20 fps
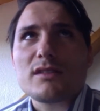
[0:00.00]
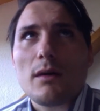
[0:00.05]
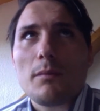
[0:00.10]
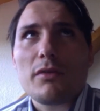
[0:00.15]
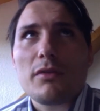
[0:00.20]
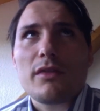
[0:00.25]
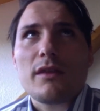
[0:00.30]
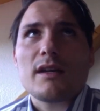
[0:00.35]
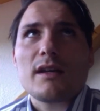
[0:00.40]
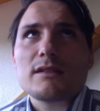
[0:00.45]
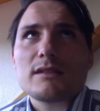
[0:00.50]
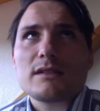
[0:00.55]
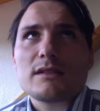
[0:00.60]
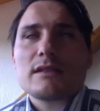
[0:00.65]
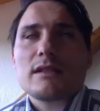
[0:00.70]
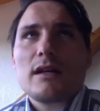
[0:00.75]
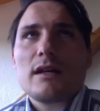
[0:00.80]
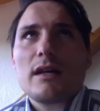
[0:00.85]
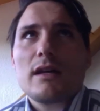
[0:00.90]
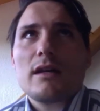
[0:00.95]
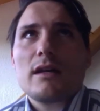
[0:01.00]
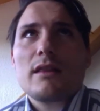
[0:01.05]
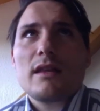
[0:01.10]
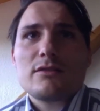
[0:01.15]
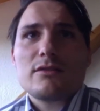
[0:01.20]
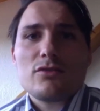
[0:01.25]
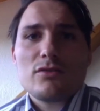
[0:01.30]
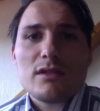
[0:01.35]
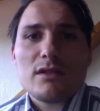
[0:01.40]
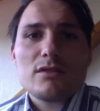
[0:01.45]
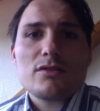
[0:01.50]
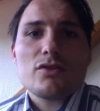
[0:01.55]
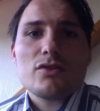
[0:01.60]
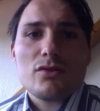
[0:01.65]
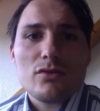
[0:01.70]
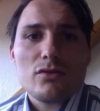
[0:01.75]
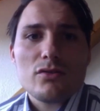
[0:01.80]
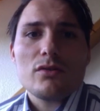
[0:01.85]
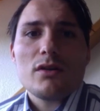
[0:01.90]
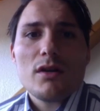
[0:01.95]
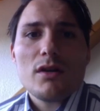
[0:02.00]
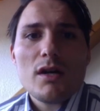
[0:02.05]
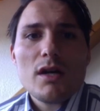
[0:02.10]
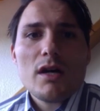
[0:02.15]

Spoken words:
things that you need to